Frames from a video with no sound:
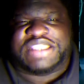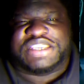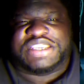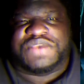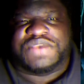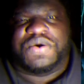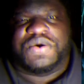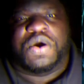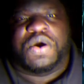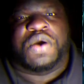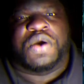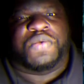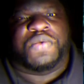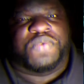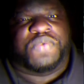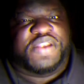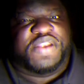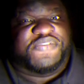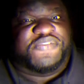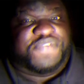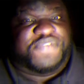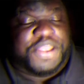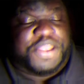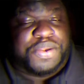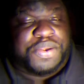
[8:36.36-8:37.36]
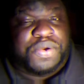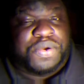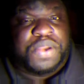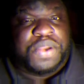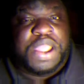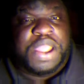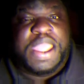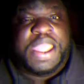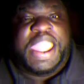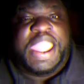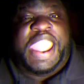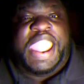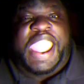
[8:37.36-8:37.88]
to or review.
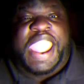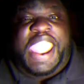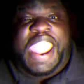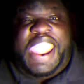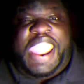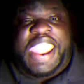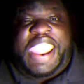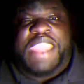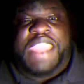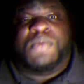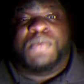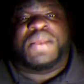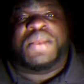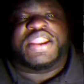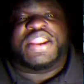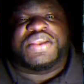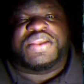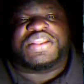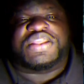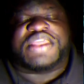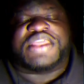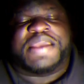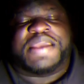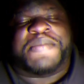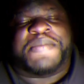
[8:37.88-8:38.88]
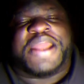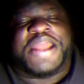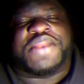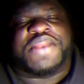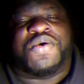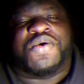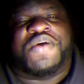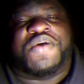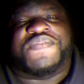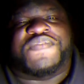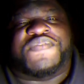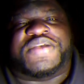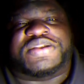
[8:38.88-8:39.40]
And what do you think about the
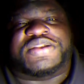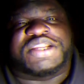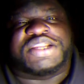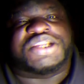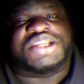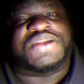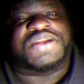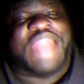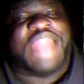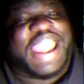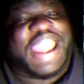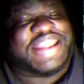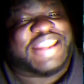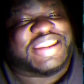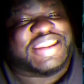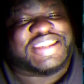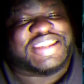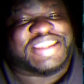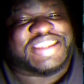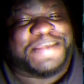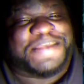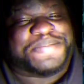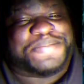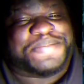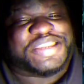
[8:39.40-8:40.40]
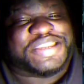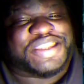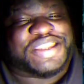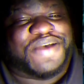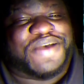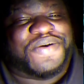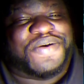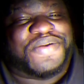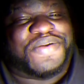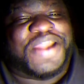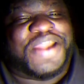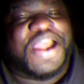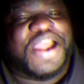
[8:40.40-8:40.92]
Orville? Did you like this
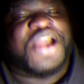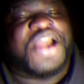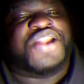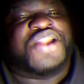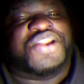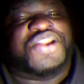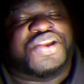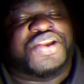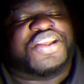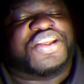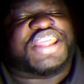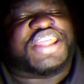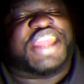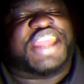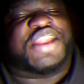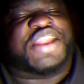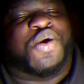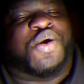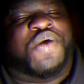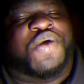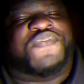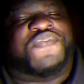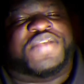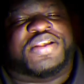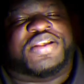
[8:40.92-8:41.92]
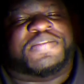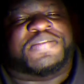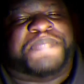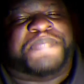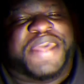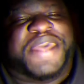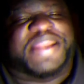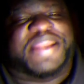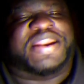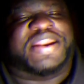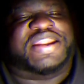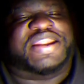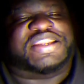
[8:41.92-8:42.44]
episode? Do you think the Orville is
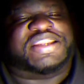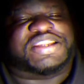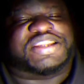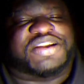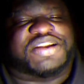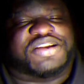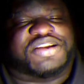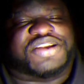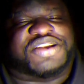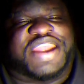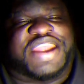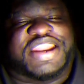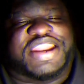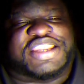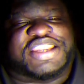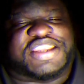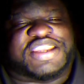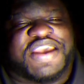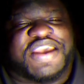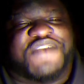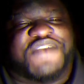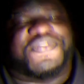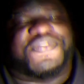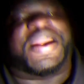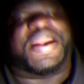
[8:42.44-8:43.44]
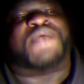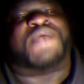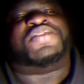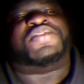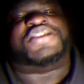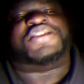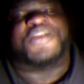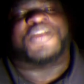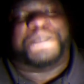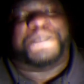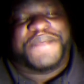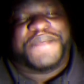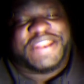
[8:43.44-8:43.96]
better than Star Trek Discovery? I
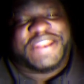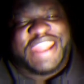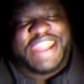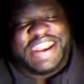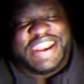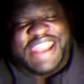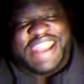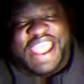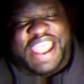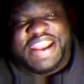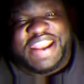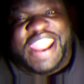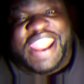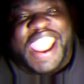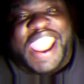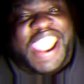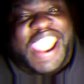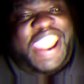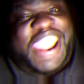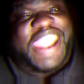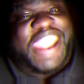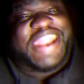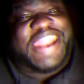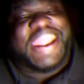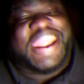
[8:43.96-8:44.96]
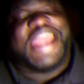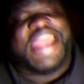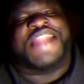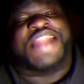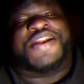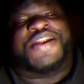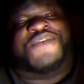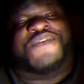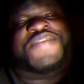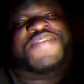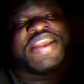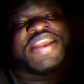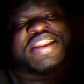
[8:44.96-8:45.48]
want you to put that down there. And
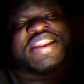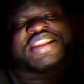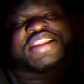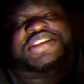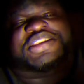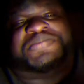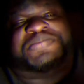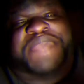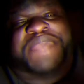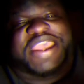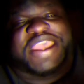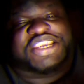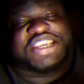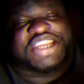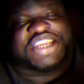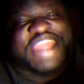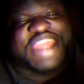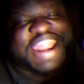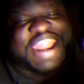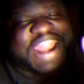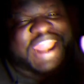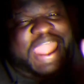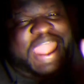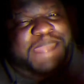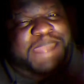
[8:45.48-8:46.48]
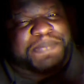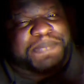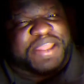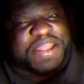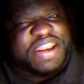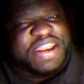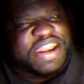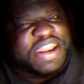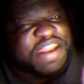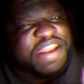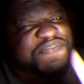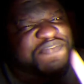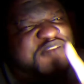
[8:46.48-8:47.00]
don't forget to smash that like
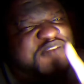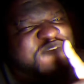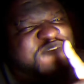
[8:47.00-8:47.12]
button. And if you're